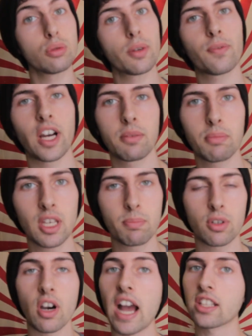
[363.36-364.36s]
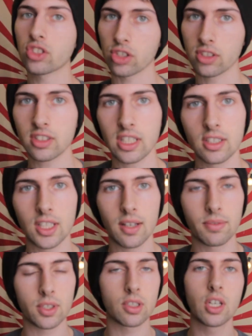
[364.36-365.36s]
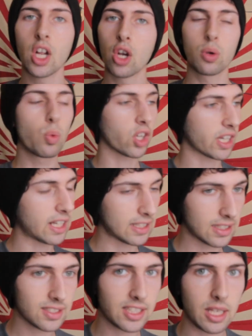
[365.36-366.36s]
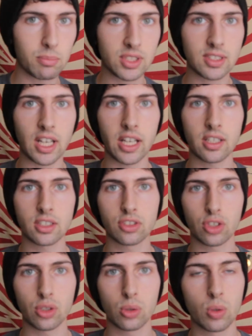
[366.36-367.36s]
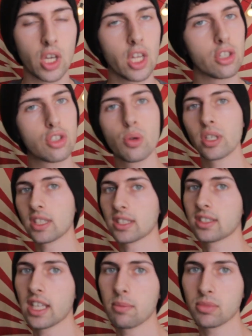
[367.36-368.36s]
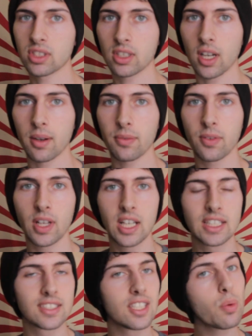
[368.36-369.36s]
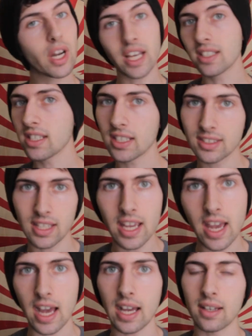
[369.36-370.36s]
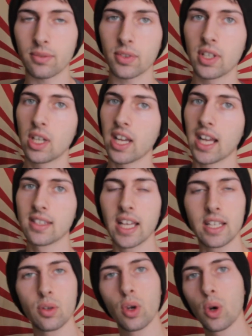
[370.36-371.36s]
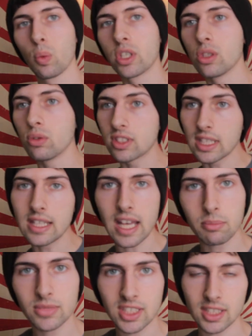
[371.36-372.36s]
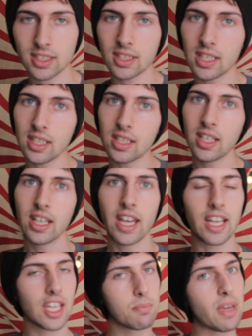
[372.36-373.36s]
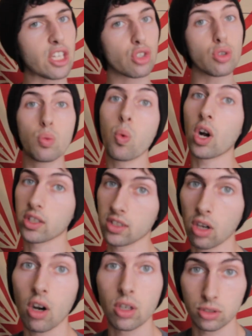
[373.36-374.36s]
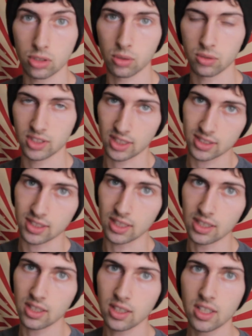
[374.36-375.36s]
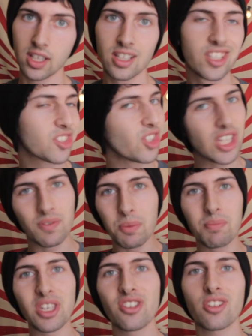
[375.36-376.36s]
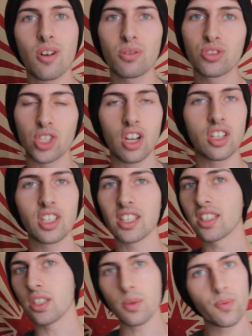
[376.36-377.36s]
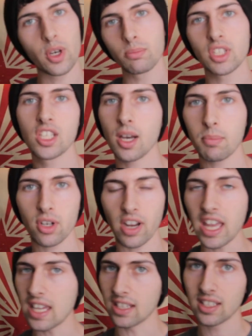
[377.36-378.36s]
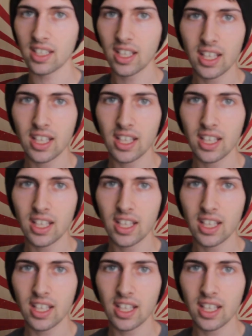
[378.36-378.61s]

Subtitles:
you to find people at your skill level, working on the same style as you, doing the same stuff. See what ideas they have. And then when you see them succeed, it can make you want to also succeed. This could even be your own juggling that you filmed in number 8.